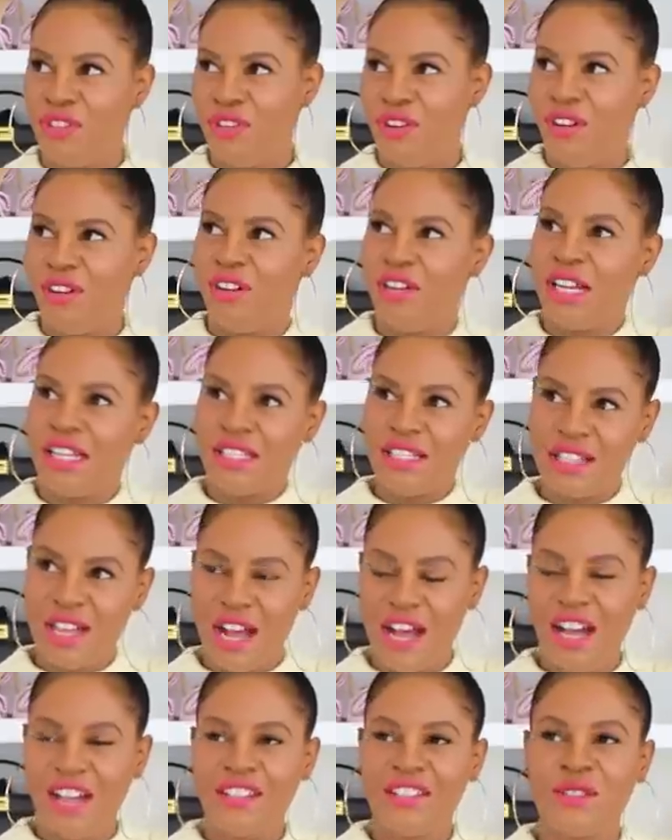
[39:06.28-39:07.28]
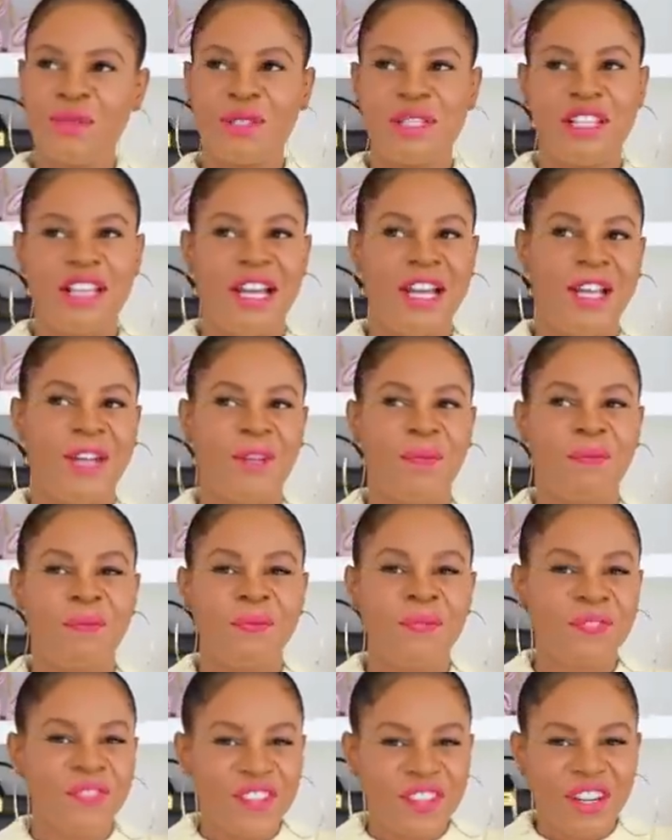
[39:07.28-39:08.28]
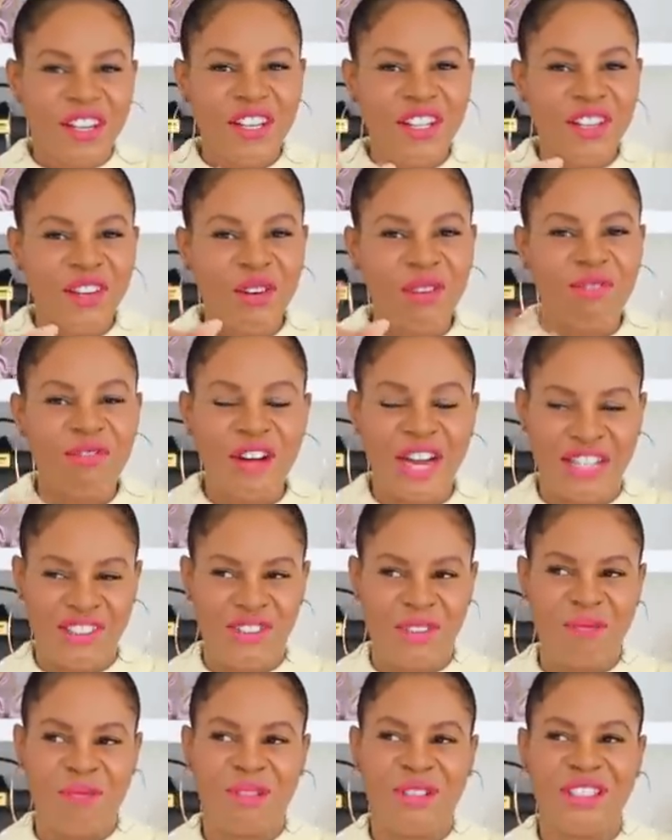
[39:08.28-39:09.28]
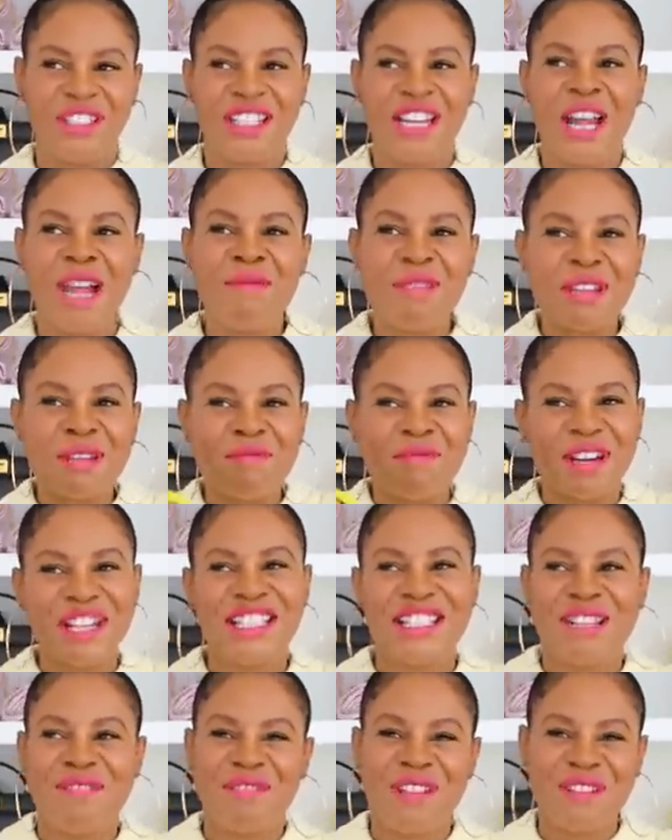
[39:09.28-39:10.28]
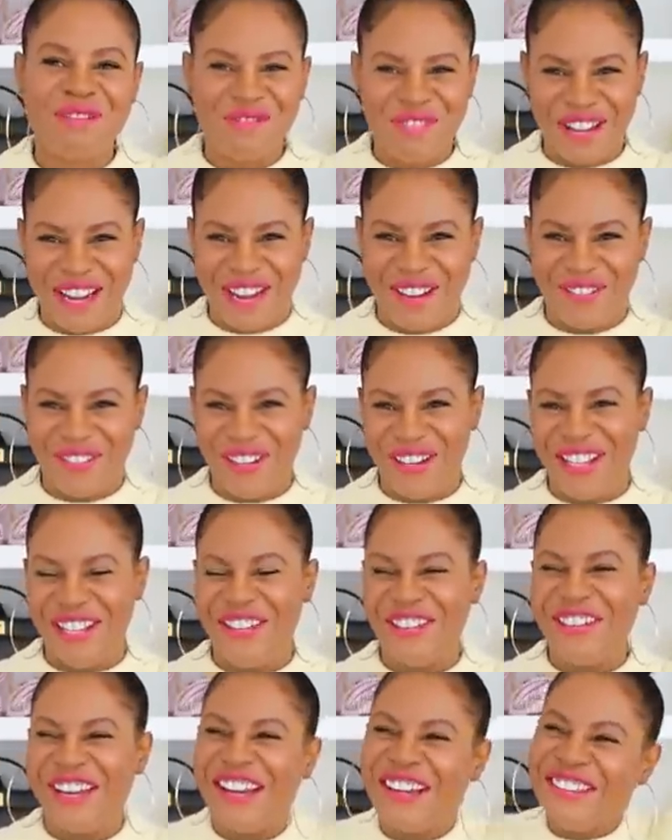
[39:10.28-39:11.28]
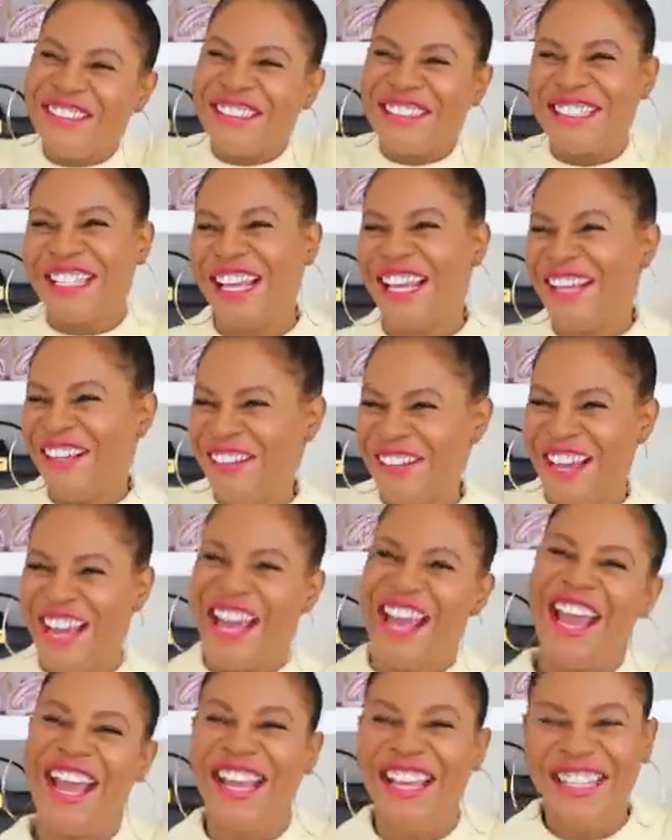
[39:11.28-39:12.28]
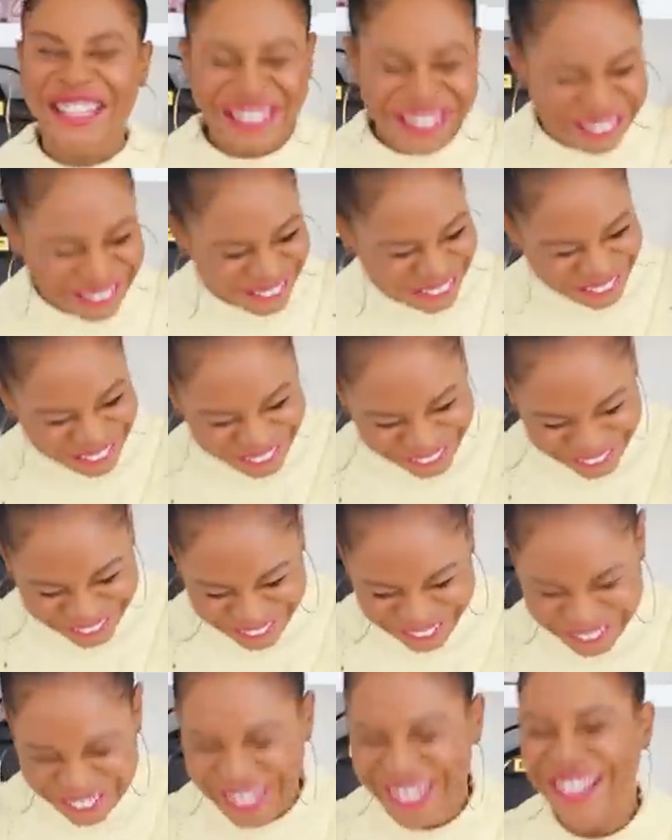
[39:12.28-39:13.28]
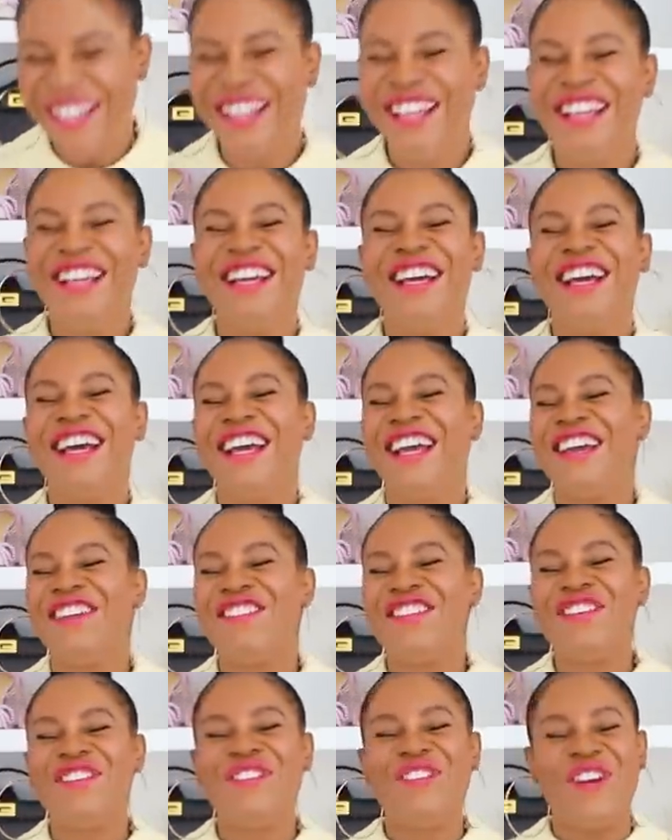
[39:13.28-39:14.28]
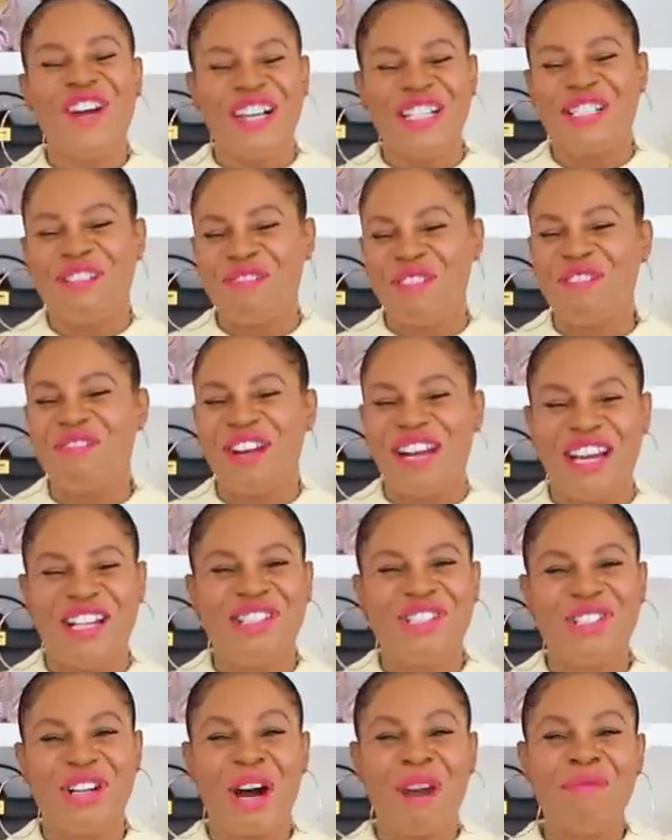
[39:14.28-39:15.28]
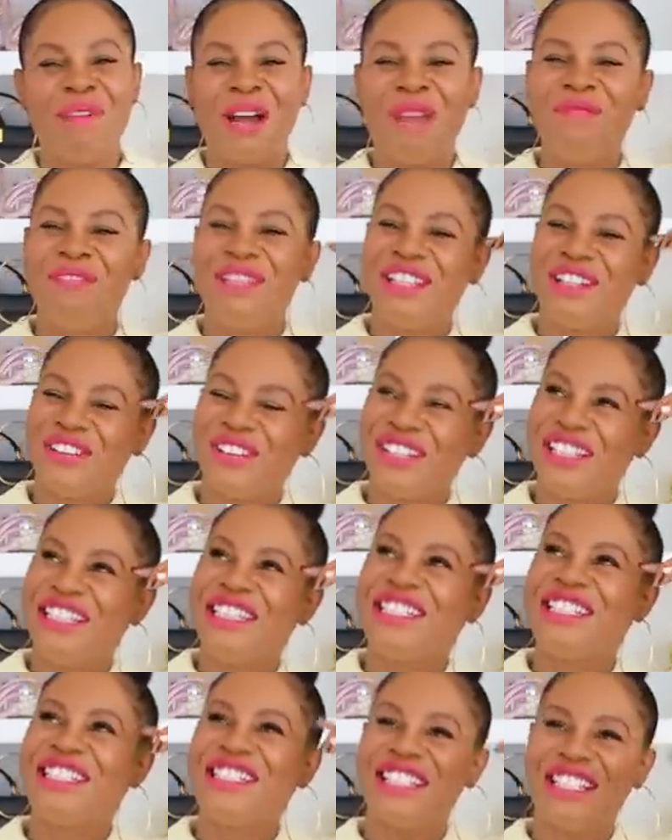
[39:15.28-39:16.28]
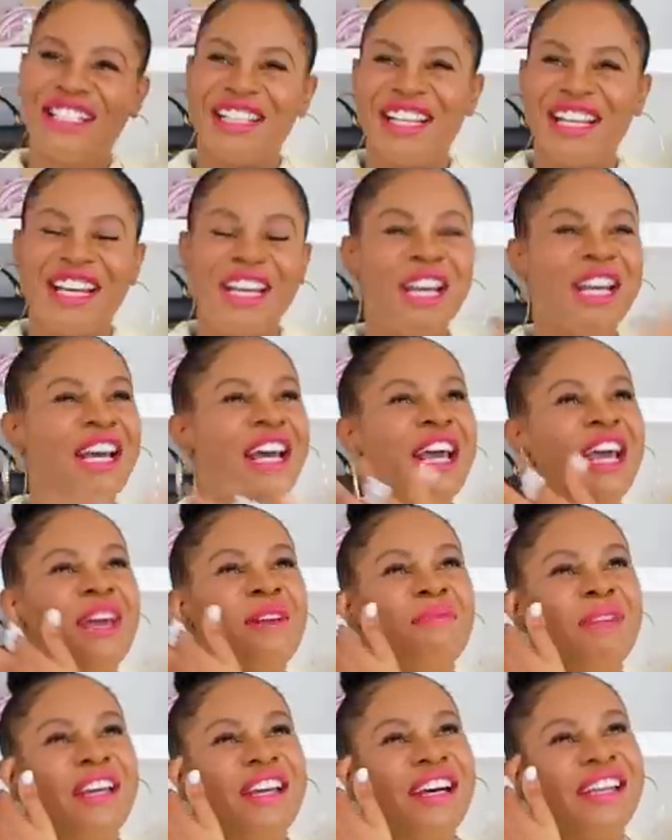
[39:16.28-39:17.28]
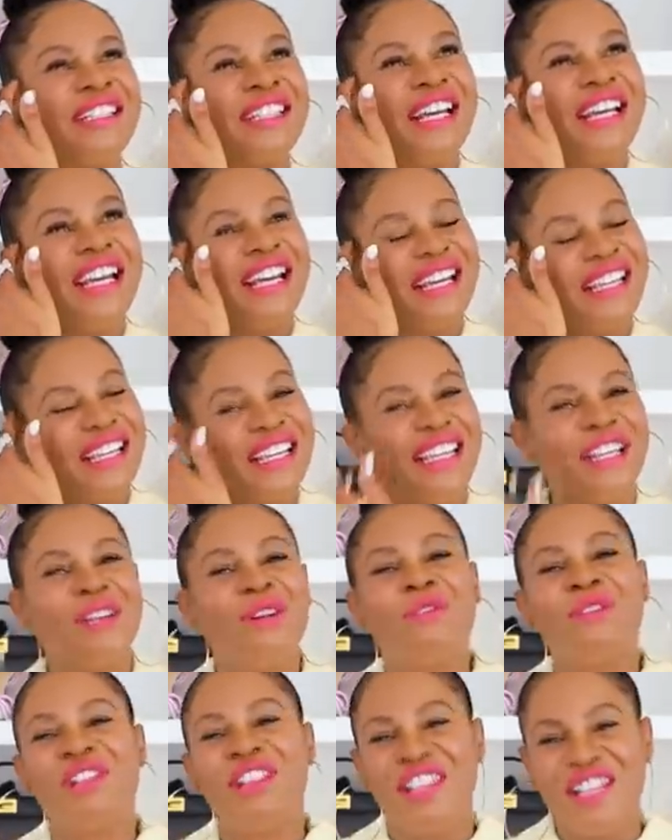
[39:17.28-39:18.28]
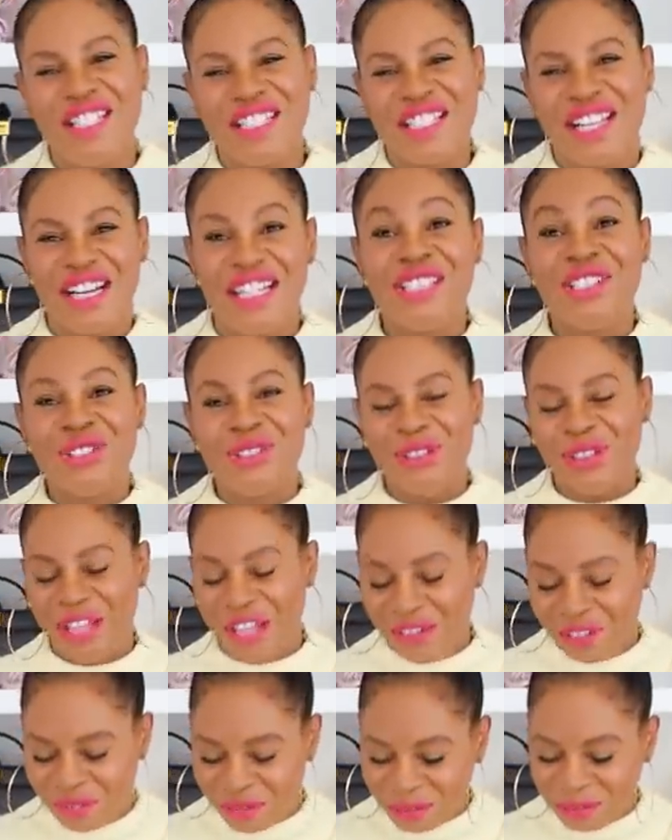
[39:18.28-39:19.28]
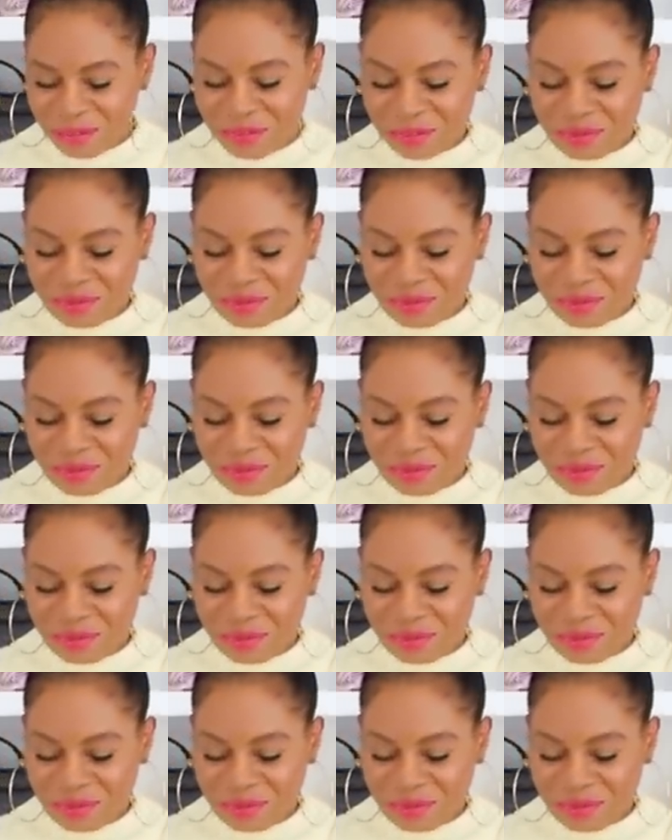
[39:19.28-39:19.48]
Vuitton at Saks was like, you're a fashion person. I'm gonna bring something fun out for you. And I was just like, okay. If you watch me when I shop, I'm literally silly because I get giddy over things that I do love.